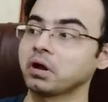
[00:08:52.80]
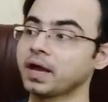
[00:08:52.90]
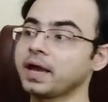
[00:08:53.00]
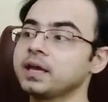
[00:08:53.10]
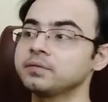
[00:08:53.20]

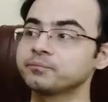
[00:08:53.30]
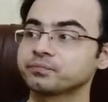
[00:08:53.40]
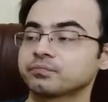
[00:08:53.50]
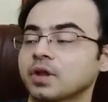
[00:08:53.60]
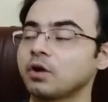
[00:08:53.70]

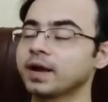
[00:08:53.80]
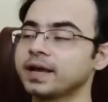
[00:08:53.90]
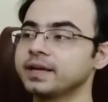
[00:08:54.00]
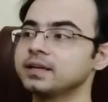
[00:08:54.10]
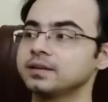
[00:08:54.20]

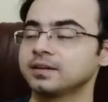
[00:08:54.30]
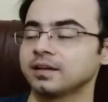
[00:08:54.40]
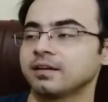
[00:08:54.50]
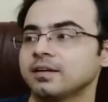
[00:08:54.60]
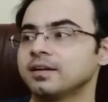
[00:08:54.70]
Okay.
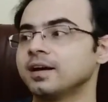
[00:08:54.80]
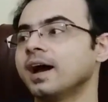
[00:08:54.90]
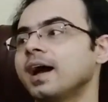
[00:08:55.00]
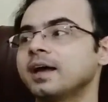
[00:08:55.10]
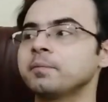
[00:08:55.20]

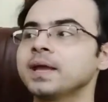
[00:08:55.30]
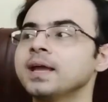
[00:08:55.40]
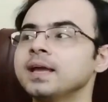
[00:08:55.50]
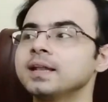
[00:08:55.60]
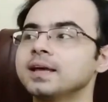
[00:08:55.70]
I
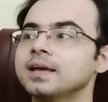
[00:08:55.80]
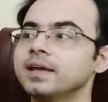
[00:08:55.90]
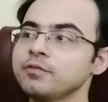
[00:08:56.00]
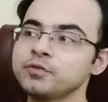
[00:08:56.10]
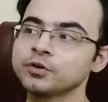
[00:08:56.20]
mean,
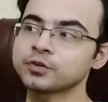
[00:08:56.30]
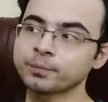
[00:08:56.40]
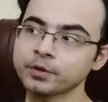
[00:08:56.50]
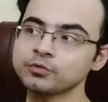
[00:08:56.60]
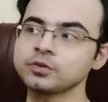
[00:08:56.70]
if you're
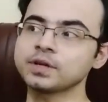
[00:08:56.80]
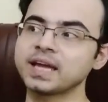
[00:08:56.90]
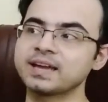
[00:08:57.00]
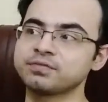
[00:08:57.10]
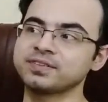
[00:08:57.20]
supposed to
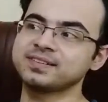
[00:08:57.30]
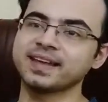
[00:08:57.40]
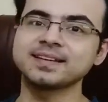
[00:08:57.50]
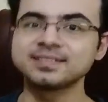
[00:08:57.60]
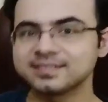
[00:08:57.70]
give
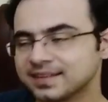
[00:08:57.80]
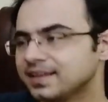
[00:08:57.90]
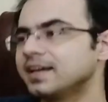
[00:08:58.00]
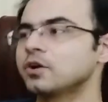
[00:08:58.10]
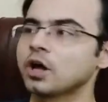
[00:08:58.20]

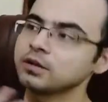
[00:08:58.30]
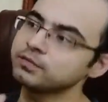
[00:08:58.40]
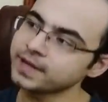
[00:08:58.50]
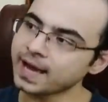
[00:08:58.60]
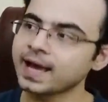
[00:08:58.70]
sexy and all
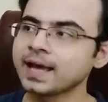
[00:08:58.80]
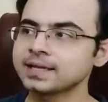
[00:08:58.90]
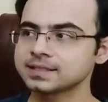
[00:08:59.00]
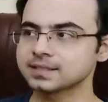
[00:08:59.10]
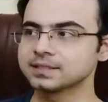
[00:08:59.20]
of
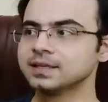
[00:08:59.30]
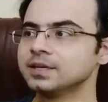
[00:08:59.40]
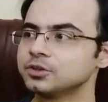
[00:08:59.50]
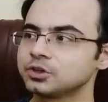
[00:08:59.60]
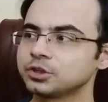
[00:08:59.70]
that,
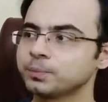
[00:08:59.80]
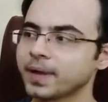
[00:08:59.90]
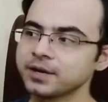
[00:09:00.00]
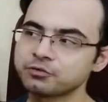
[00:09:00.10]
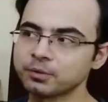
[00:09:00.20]
you
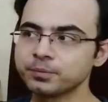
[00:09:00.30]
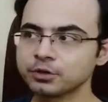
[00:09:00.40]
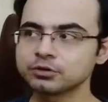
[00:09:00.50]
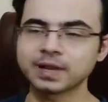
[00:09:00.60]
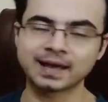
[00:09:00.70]
pay
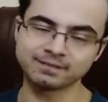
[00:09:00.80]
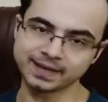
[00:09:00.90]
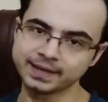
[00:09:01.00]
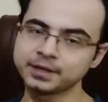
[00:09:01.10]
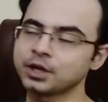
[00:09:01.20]
tribute to La
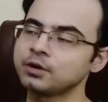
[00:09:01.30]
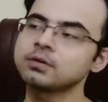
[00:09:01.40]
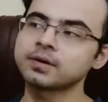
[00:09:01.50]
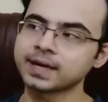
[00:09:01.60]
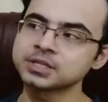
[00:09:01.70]
Veneno,
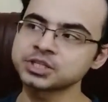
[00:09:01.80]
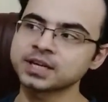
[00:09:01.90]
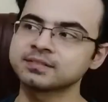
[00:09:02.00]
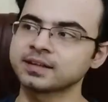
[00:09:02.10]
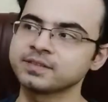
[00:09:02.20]

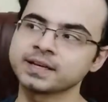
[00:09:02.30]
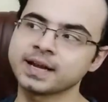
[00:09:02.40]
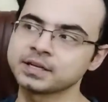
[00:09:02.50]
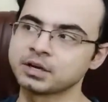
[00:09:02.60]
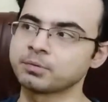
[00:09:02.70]
Arantxa is giving
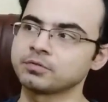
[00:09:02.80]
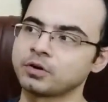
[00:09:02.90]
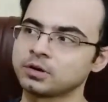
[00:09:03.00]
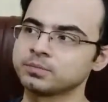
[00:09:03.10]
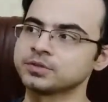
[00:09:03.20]
that in a
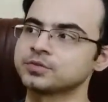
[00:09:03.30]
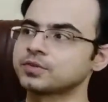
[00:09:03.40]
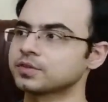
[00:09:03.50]
performance.